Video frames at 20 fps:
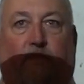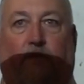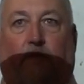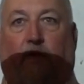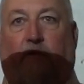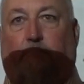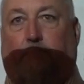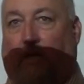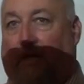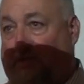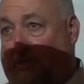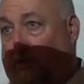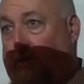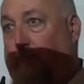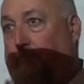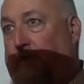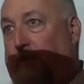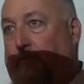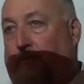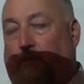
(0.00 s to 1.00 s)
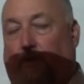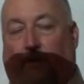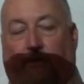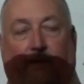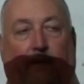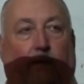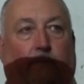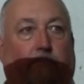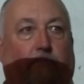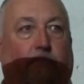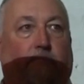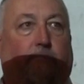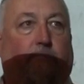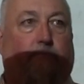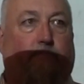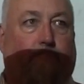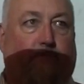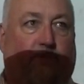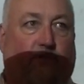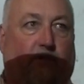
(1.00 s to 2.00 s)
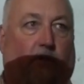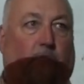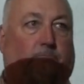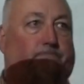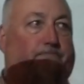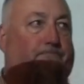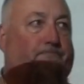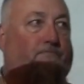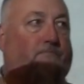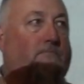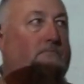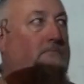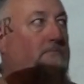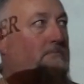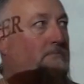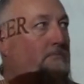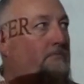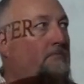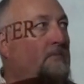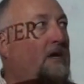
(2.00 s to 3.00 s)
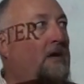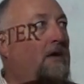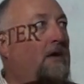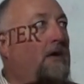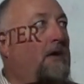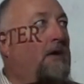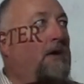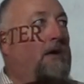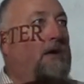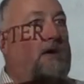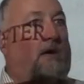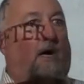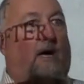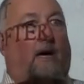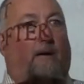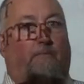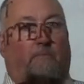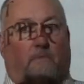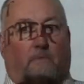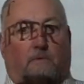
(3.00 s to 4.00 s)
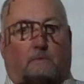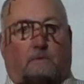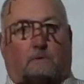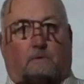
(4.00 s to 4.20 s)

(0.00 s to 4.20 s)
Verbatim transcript: And I prosecute people on that. So, um,